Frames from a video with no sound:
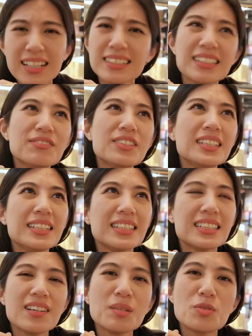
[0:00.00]
I don't even need to
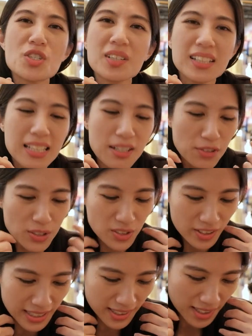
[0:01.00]
tell them sugar levels or
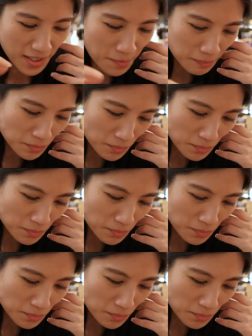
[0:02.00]
anything.